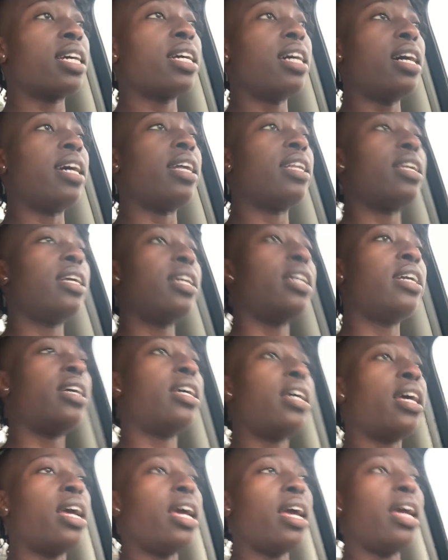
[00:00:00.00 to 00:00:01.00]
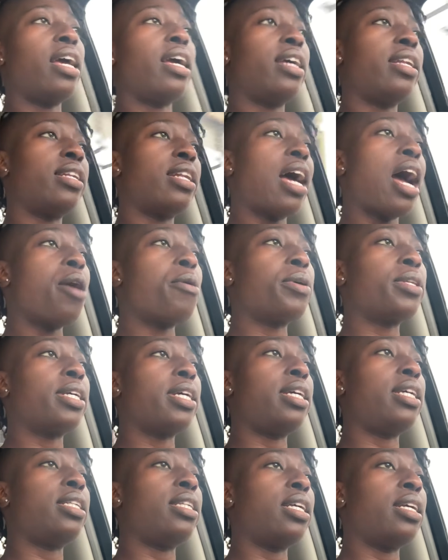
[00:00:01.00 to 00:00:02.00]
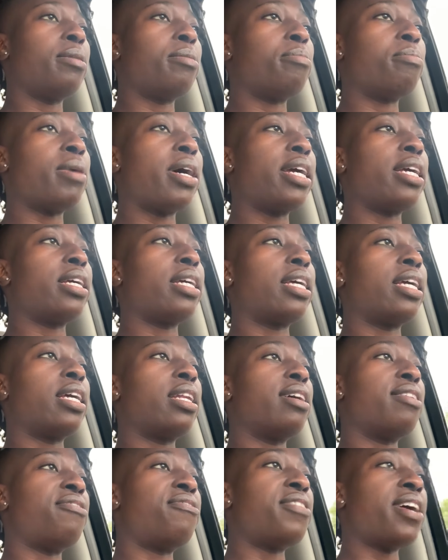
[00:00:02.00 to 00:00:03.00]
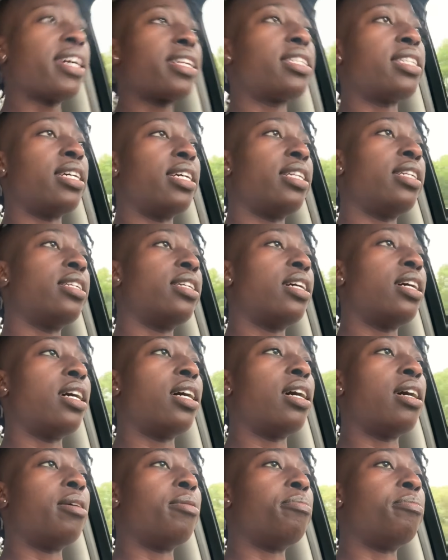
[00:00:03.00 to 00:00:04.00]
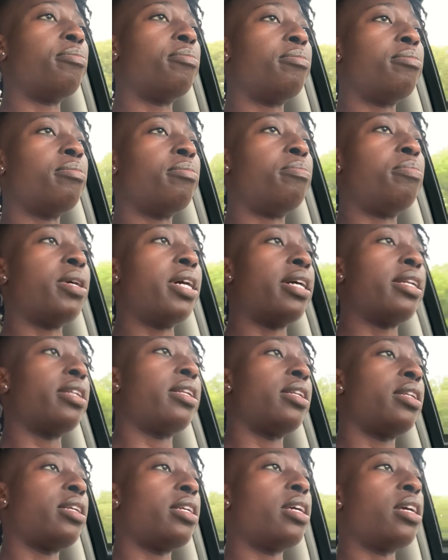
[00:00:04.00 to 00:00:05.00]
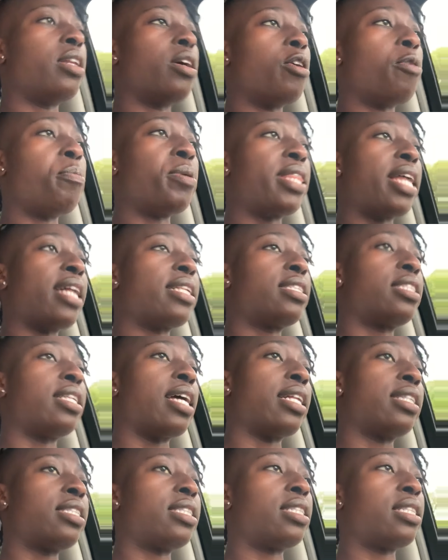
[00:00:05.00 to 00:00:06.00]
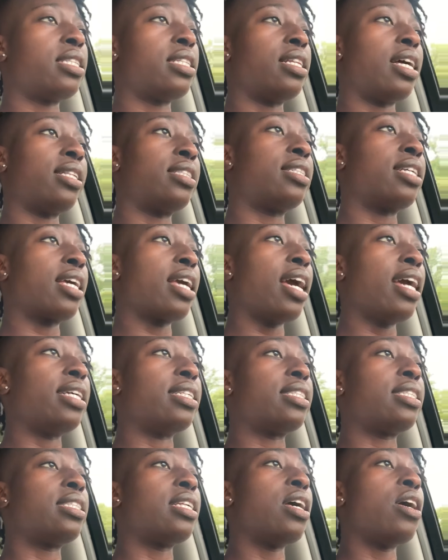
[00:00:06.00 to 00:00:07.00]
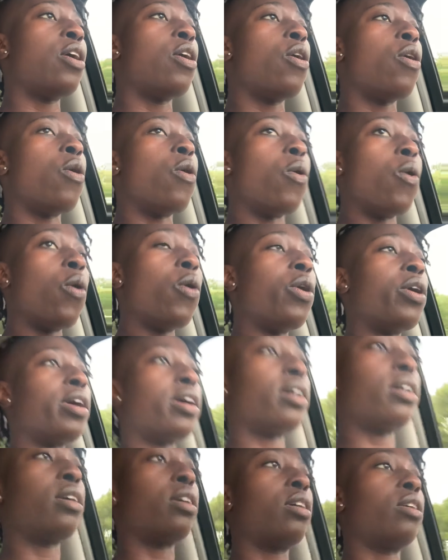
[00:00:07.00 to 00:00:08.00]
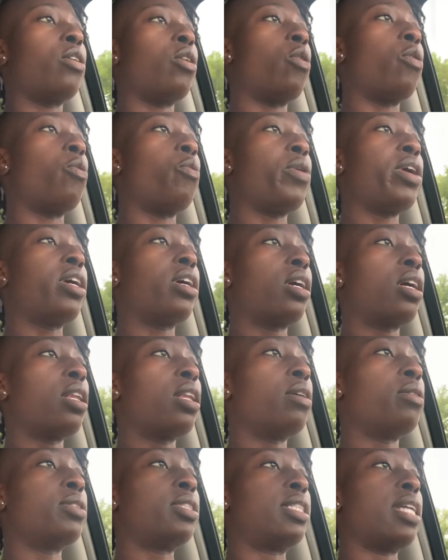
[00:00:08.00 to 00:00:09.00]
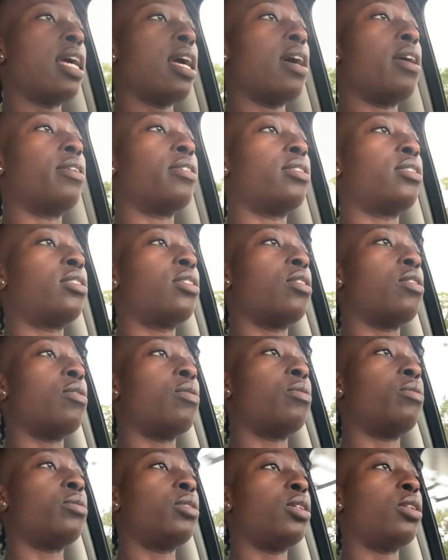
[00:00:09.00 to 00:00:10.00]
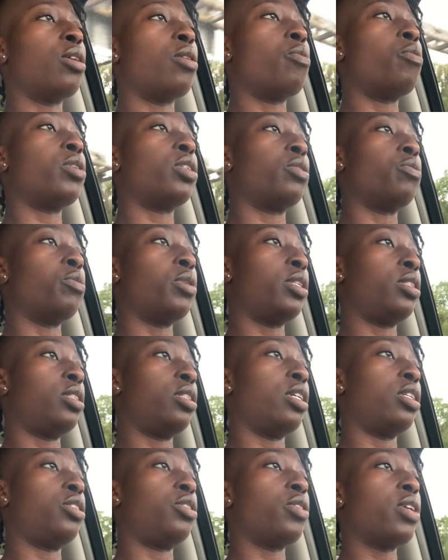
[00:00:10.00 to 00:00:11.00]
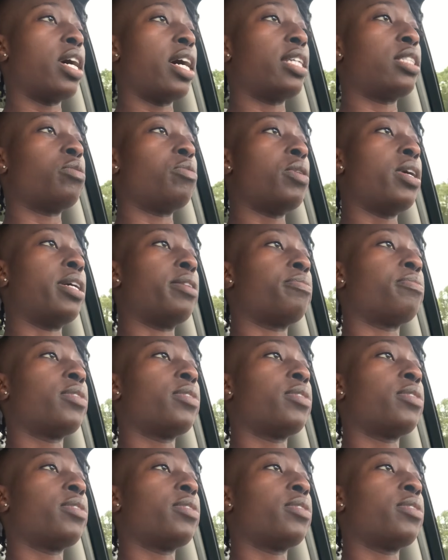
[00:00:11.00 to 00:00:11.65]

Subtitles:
cut and hourly might get affected. But that's the case. Or we could close down. So, what did you guys want?